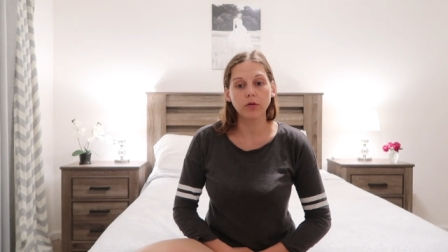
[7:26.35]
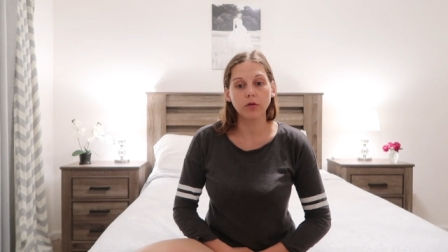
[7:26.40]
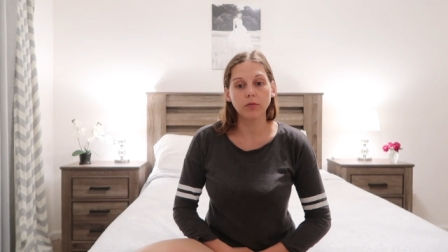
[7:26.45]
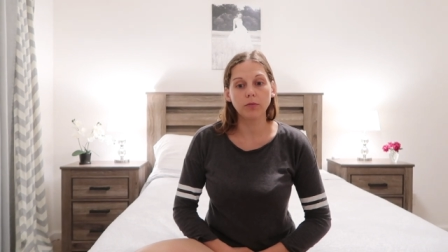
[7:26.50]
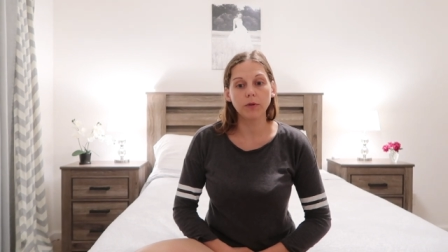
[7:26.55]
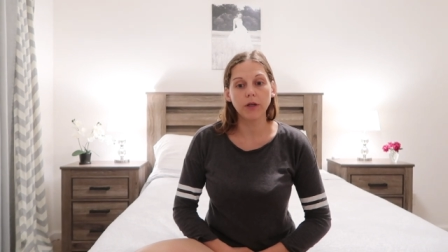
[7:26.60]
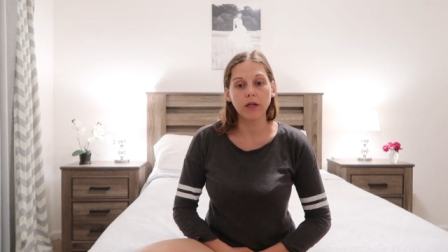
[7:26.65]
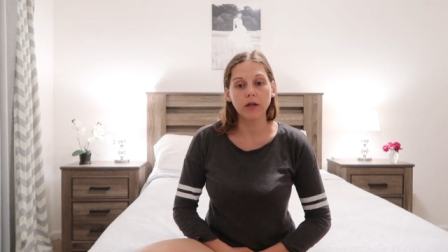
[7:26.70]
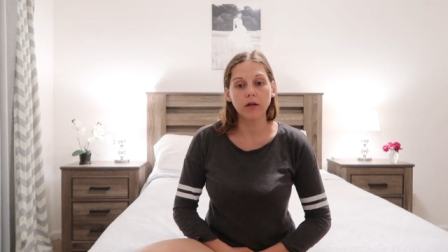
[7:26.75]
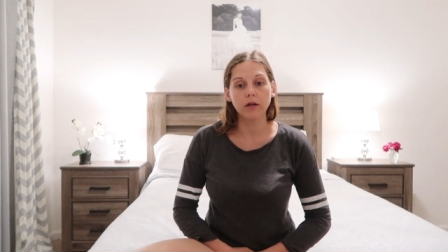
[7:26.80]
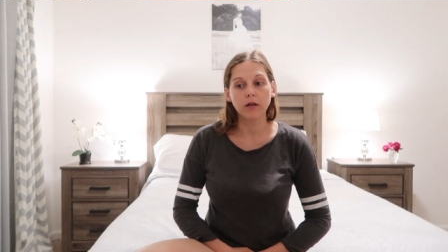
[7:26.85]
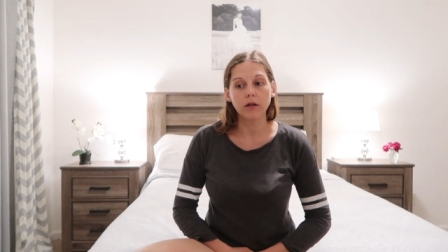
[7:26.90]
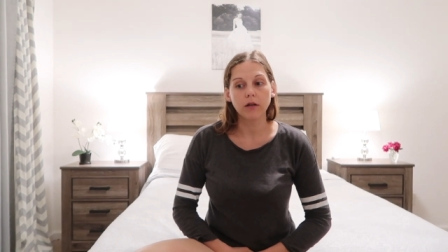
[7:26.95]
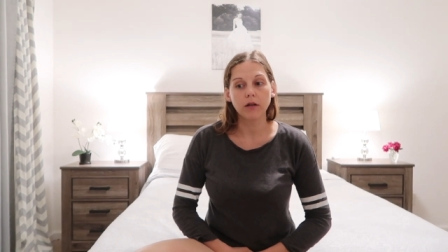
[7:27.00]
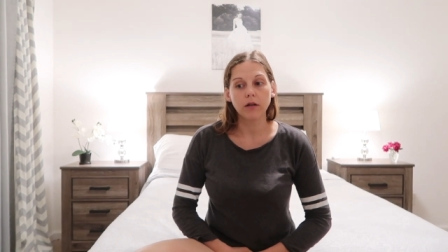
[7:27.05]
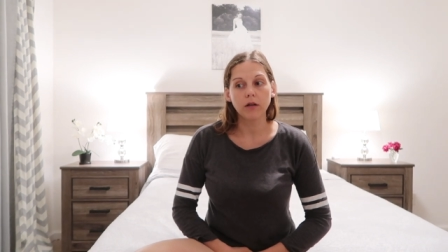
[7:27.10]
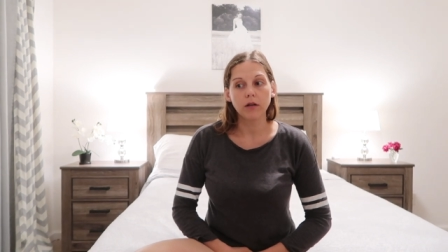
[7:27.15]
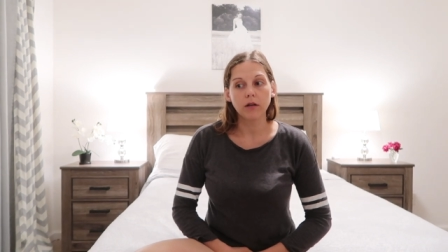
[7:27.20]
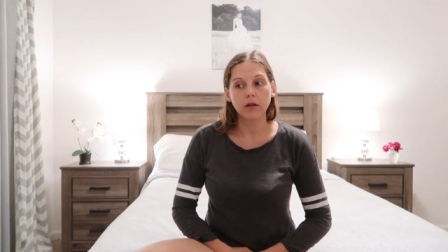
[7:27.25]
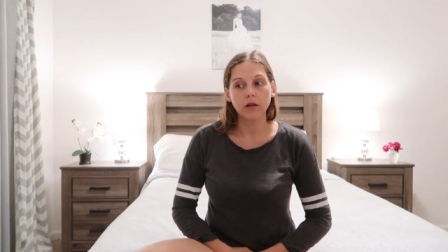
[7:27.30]
will be
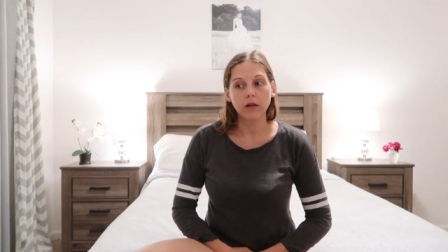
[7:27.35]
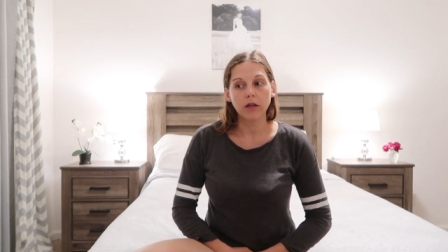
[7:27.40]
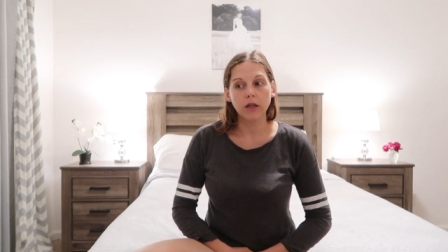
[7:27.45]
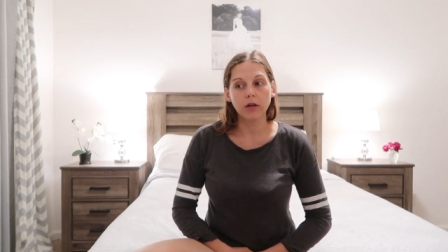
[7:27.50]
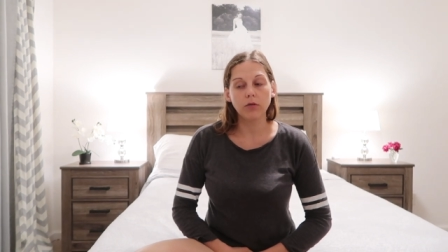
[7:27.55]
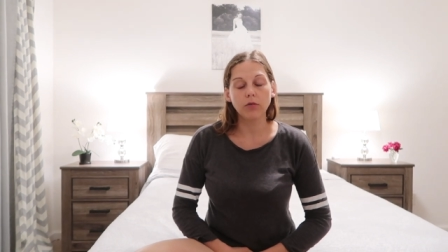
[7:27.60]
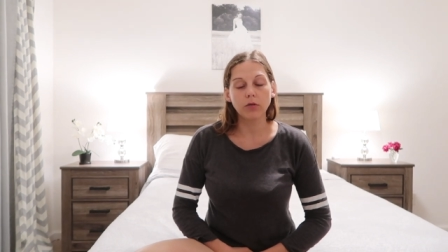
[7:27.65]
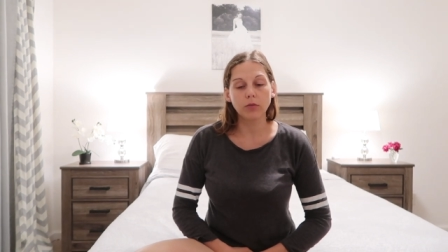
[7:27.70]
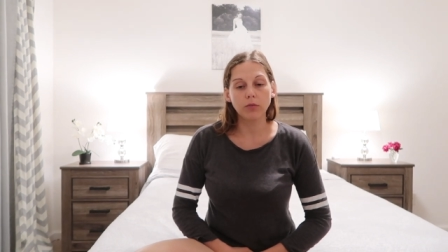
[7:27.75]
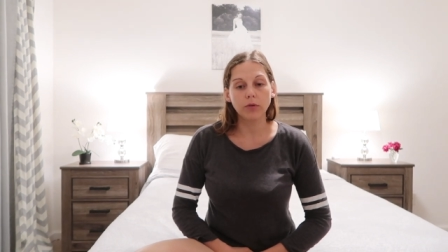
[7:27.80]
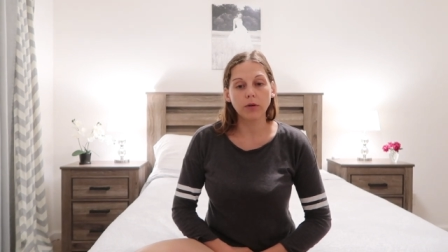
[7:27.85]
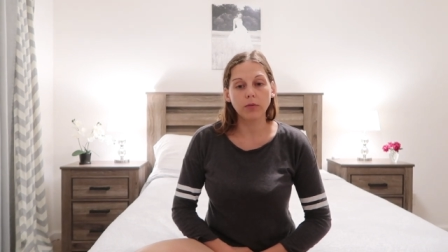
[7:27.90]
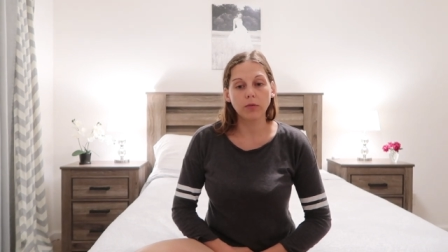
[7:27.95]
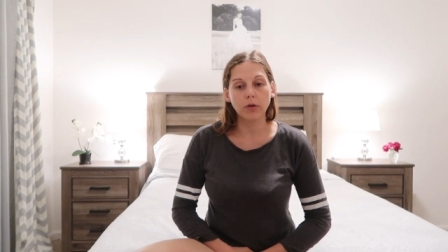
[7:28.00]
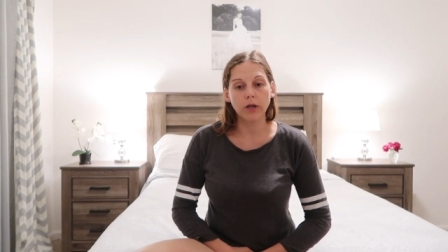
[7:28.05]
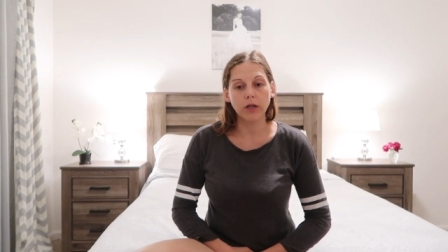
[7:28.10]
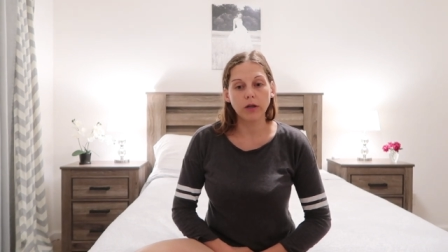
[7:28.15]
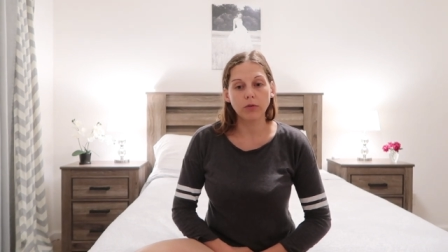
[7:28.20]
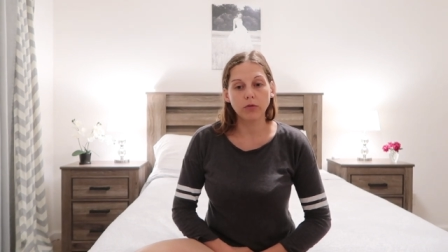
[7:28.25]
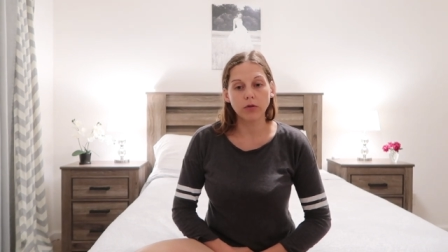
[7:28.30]
it will be
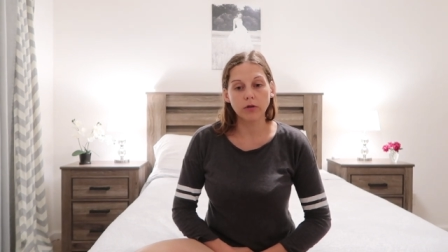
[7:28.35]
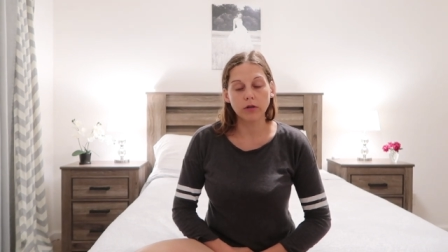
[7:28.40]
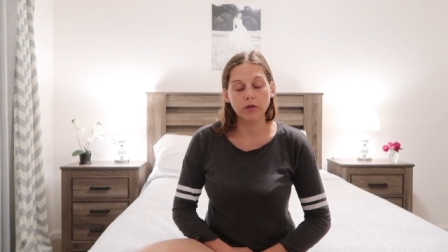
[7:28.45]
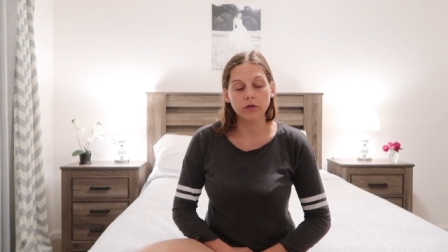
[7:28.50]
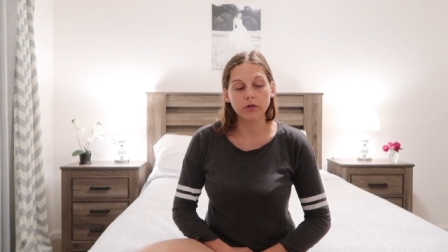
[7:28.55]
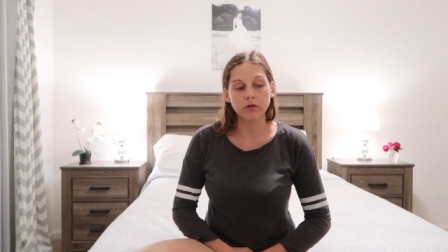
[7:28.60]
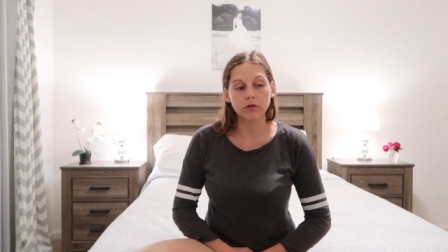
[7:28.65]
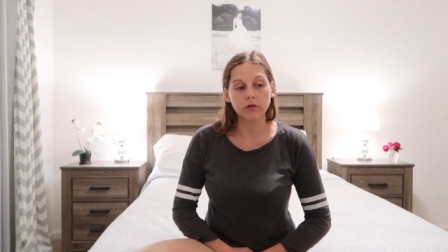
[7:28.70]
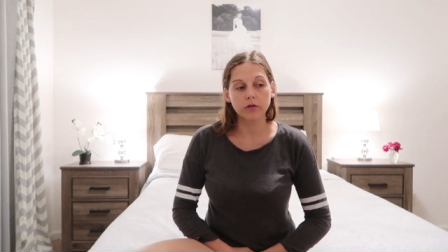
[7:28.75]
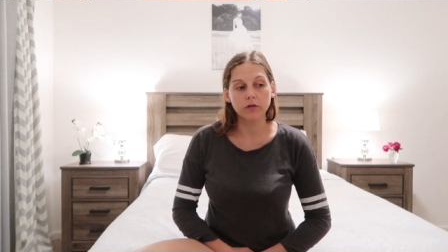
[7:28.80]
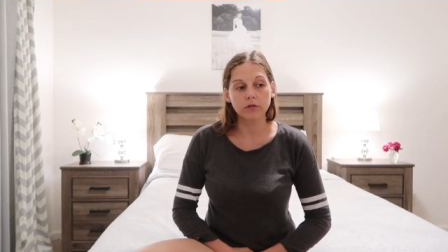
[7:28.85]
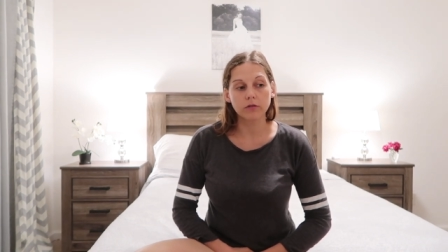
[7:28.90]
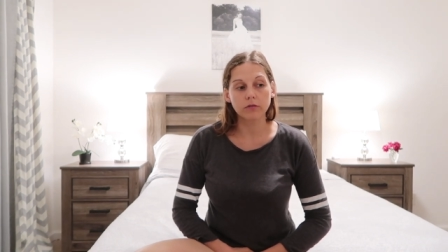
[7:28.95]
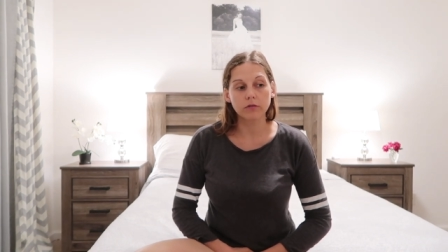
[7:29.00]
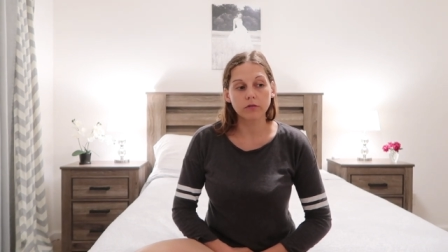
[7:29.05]
way worse